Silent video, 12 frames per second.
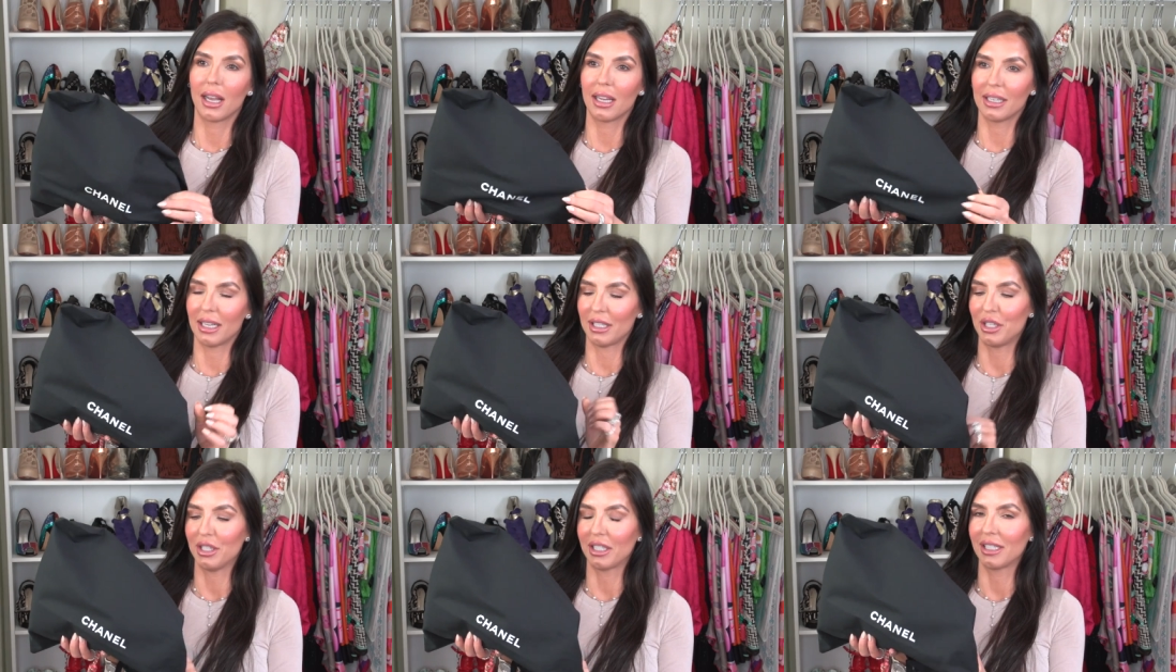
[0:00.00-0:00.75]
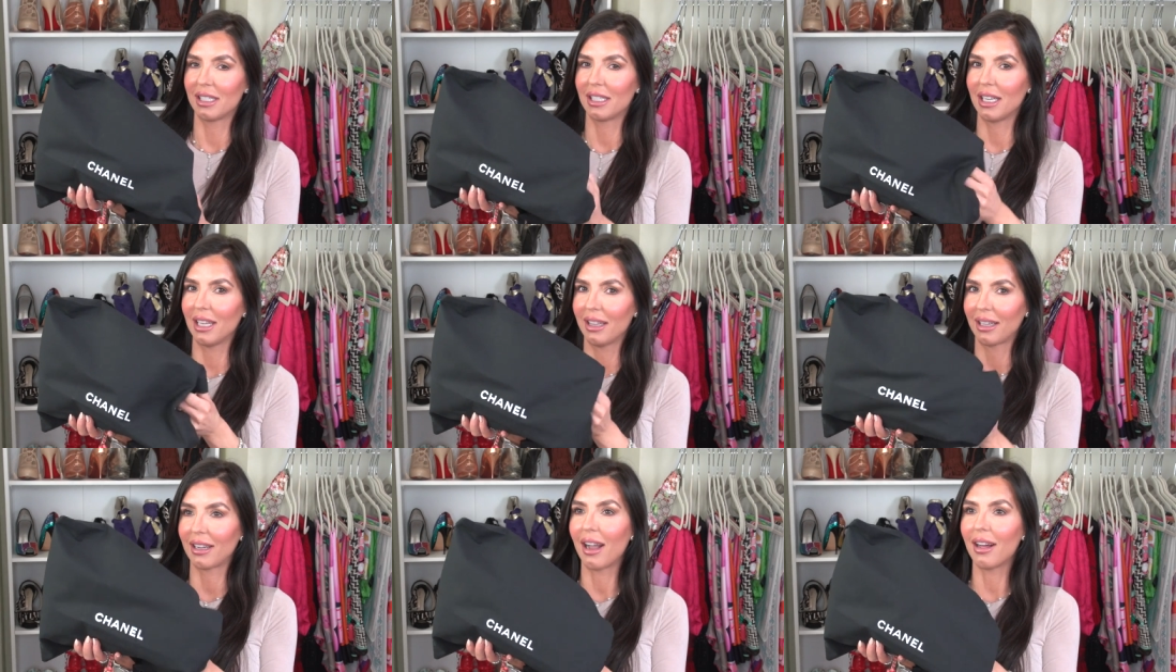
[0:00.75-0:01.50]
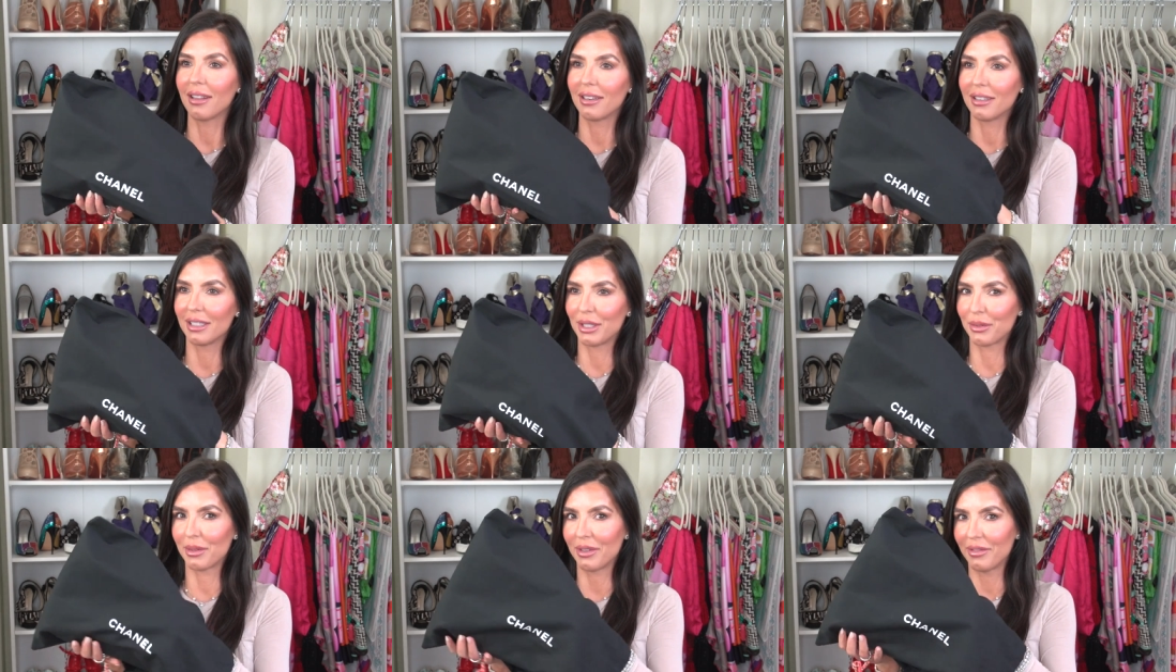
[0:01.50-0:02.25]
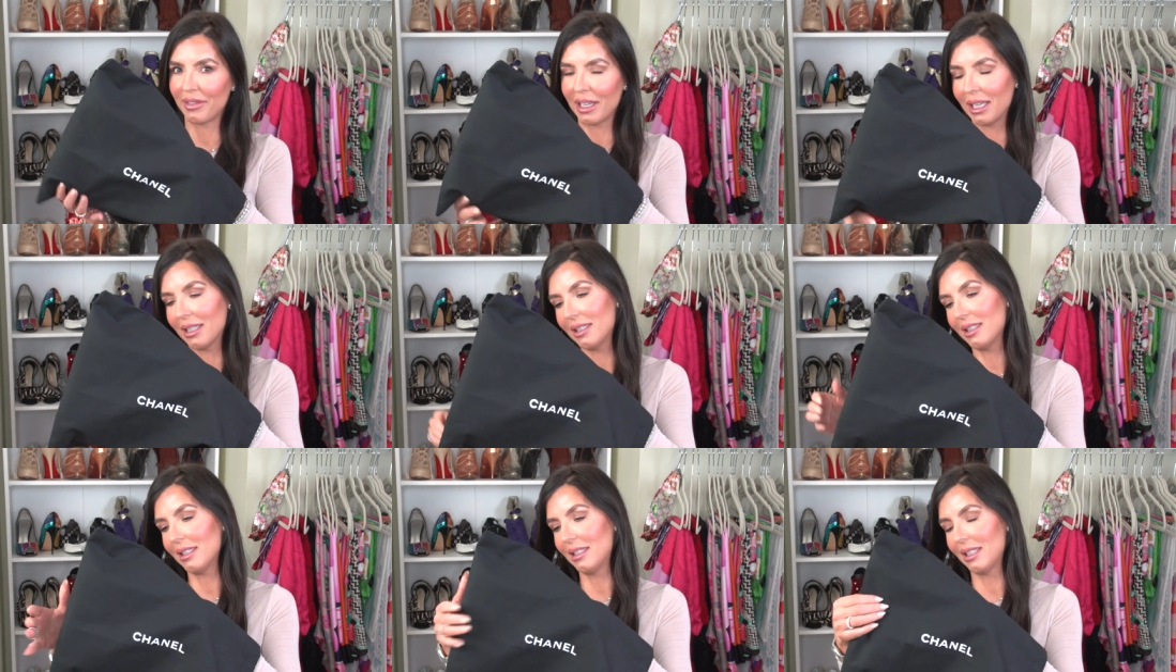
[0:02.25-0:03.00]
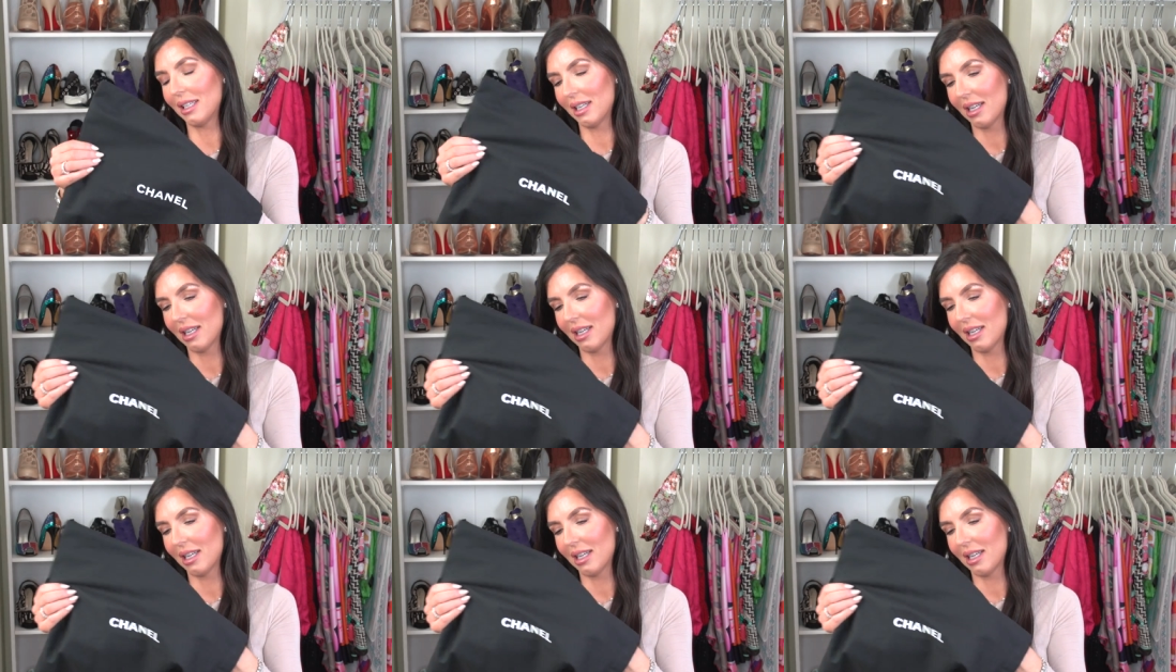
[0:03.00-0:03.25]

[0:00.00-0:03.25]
And as you can see, the color is revealed.